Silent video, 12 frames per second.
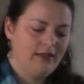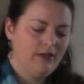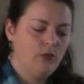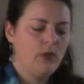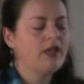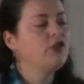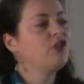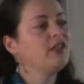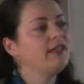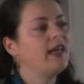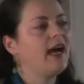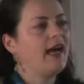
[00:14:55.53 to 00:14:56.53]
When she
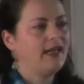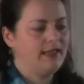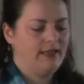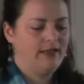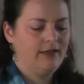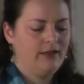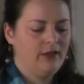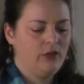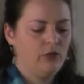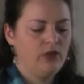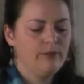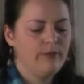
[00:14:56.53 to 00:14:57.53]
died,
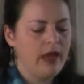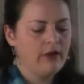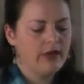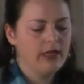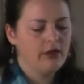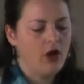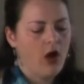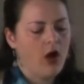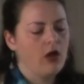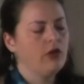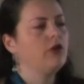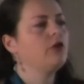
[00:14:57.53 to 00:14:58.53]
We buried
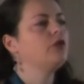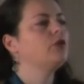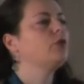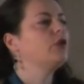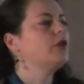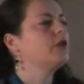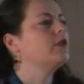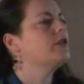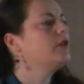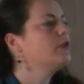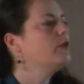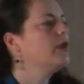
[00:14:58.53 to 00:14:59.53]
all those
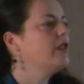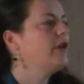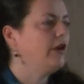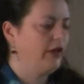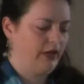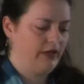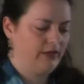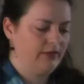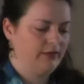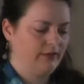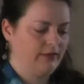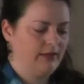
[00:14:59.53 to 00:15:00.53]
words with her.
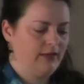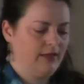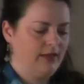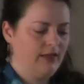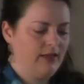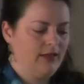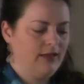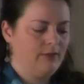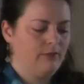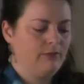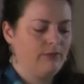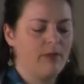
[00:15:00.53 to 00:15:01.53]

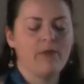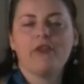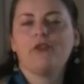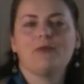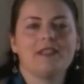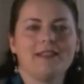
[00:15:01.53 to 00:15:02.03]
My mother was a